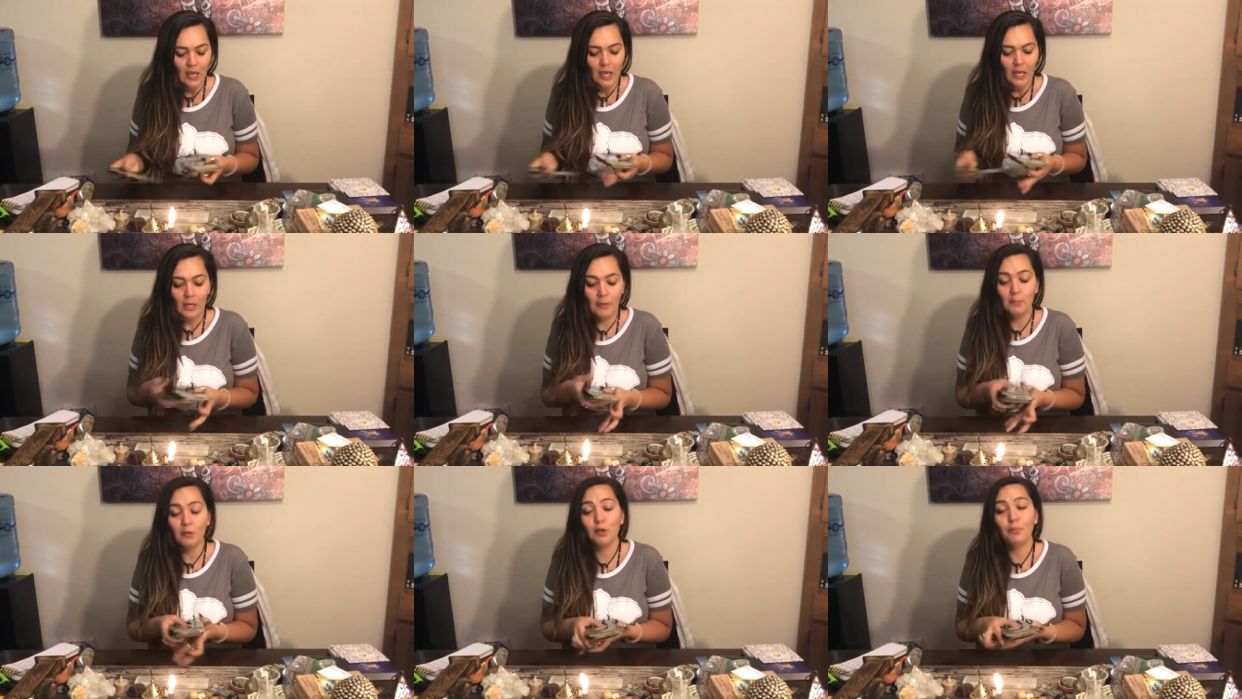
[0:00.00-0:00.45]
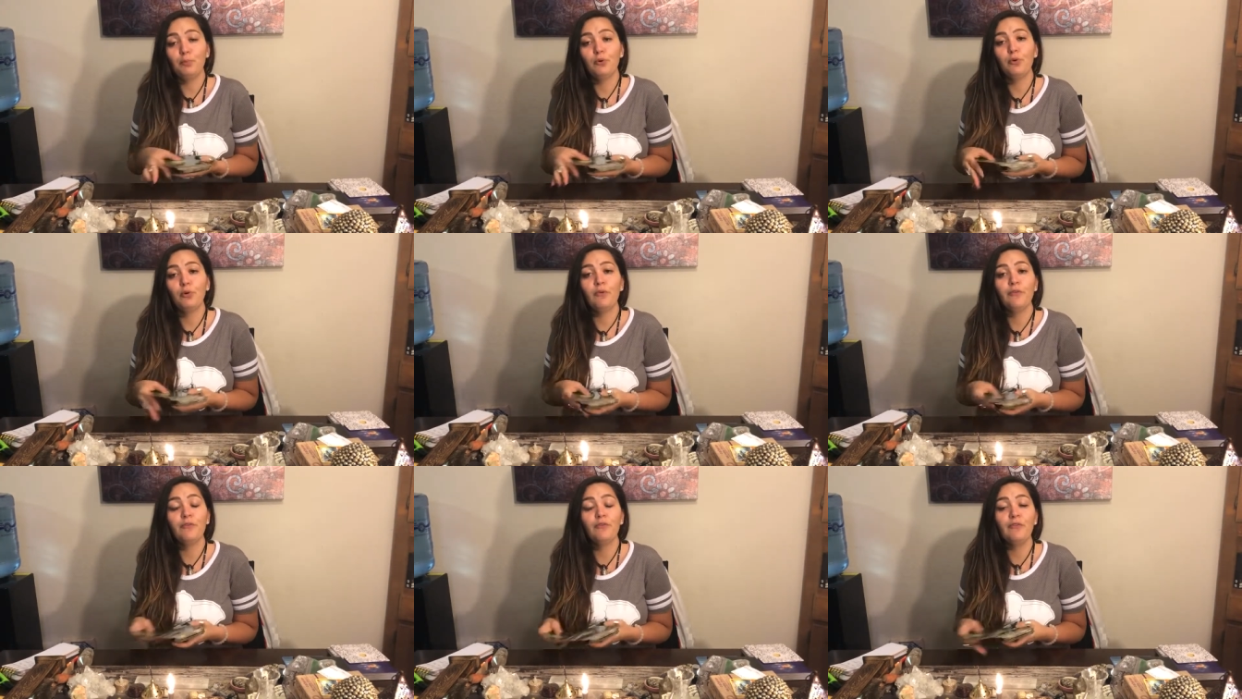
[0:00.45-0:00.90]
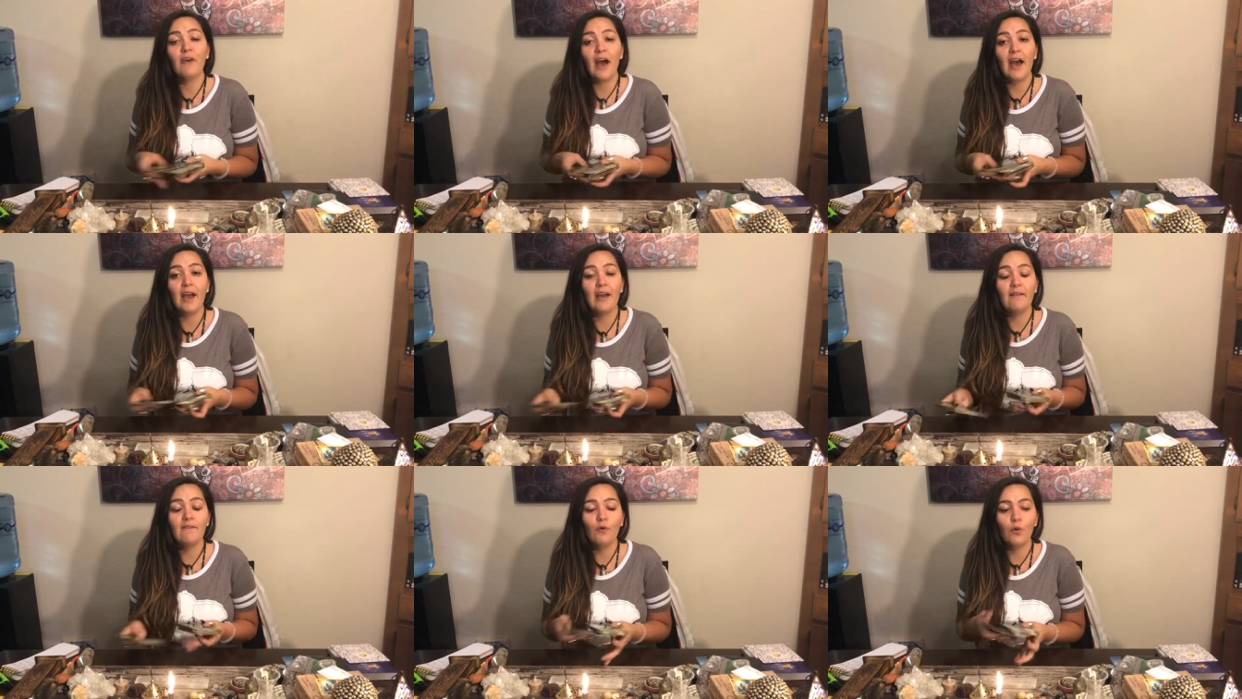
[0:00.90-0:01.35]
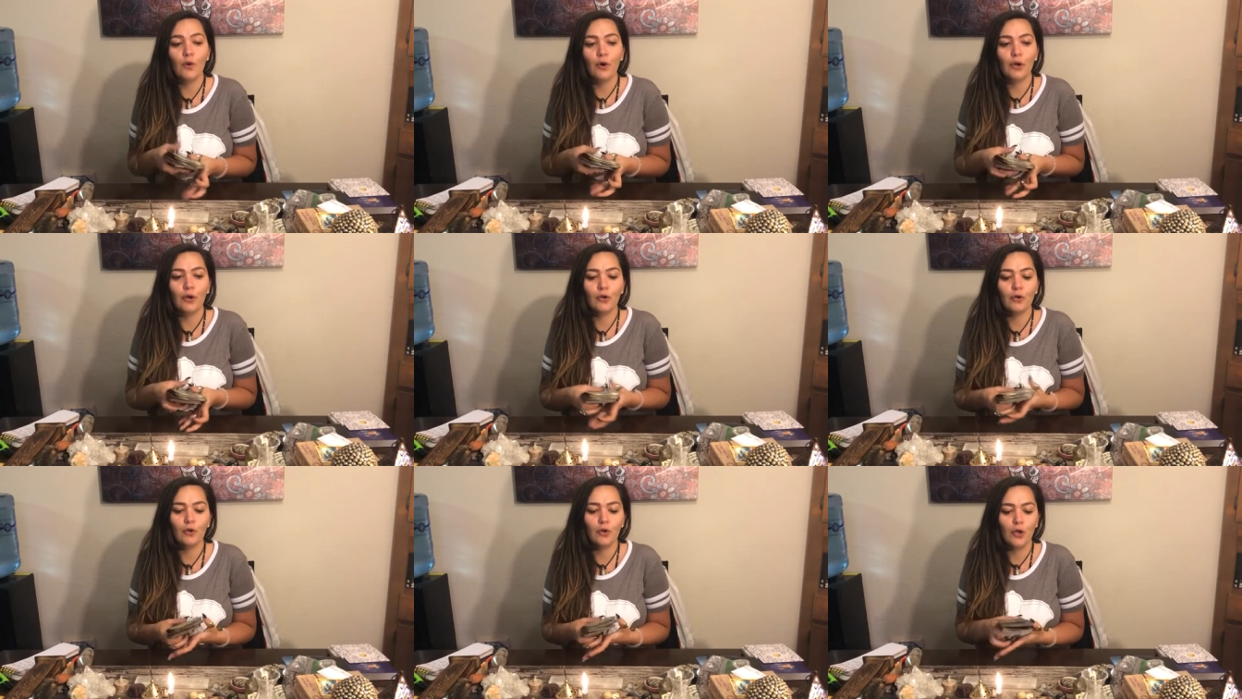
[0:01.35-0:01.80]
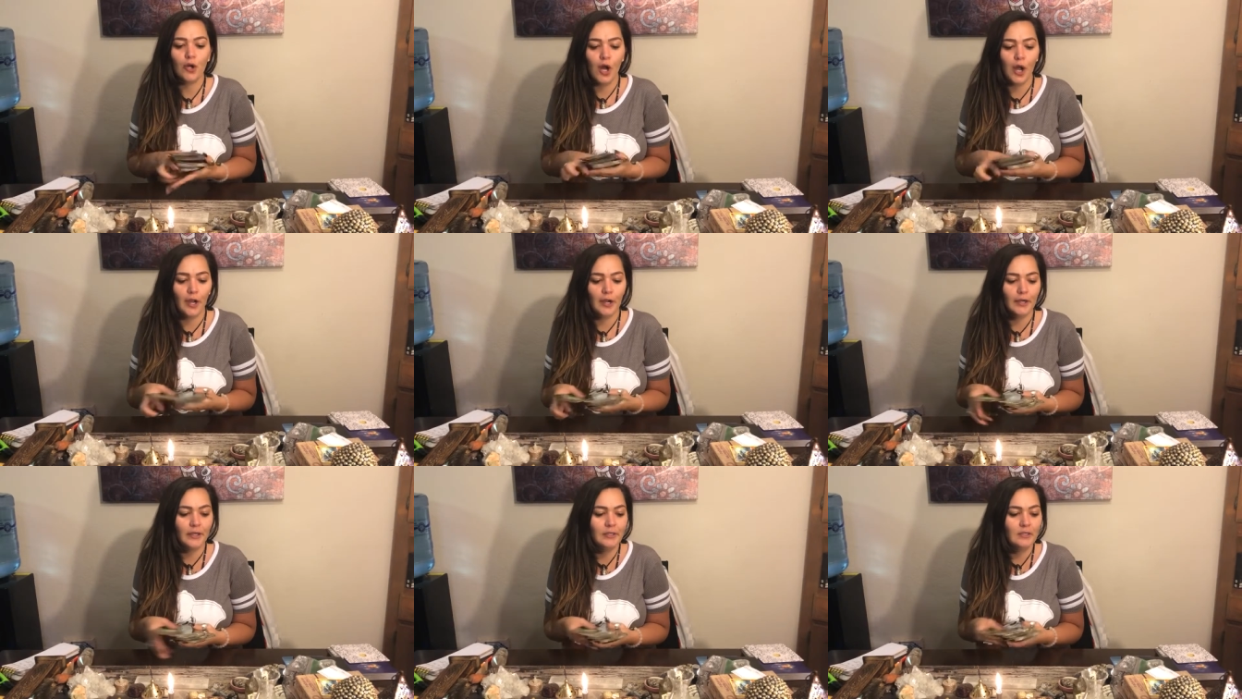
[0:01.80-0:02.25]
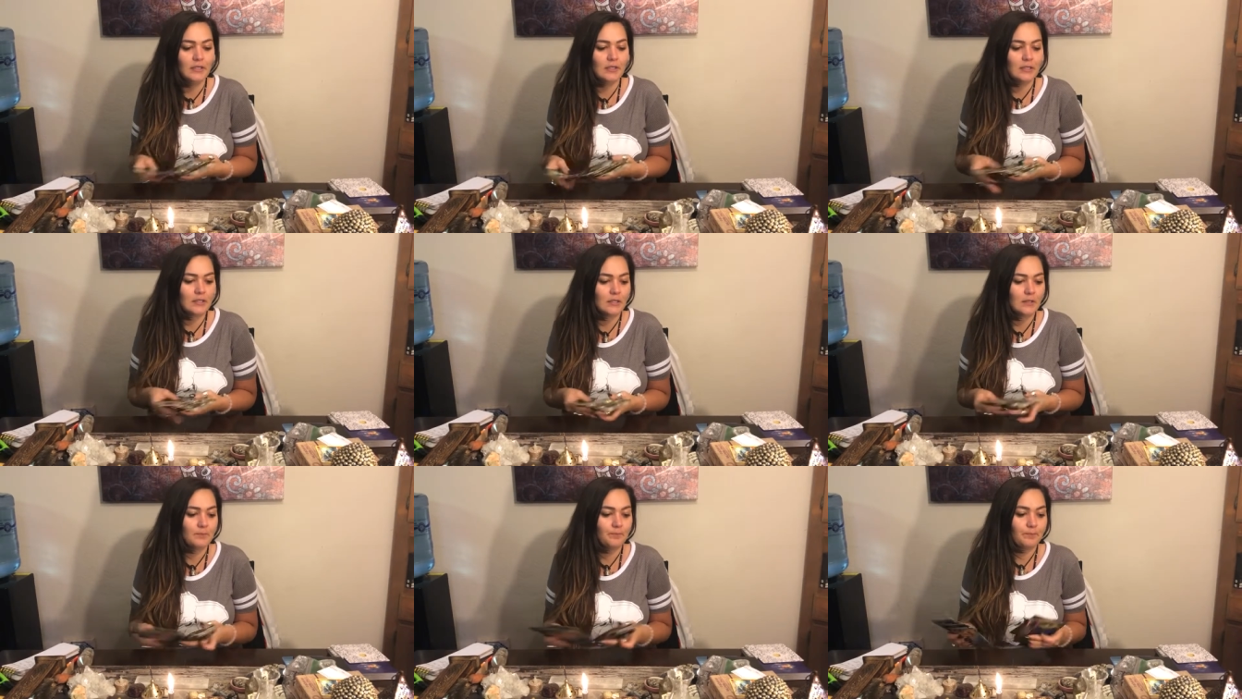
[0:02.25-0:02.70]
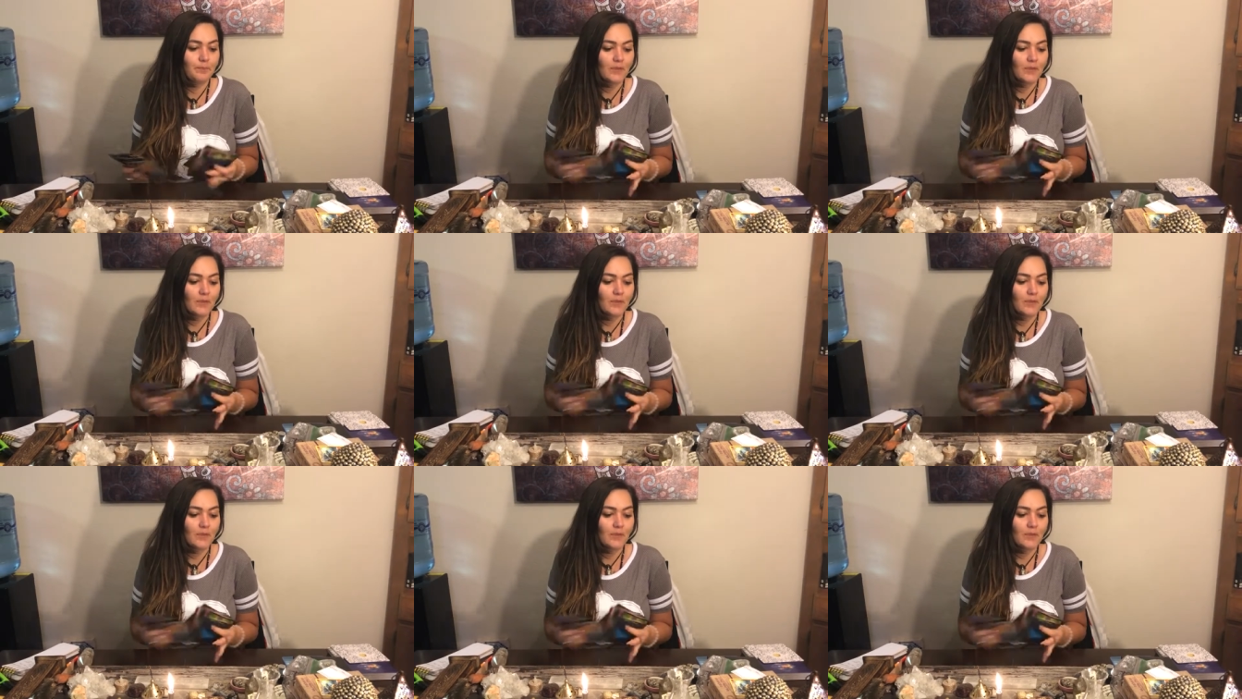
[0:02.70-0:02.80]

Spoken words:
And I'm going to pull 5 oracle cards.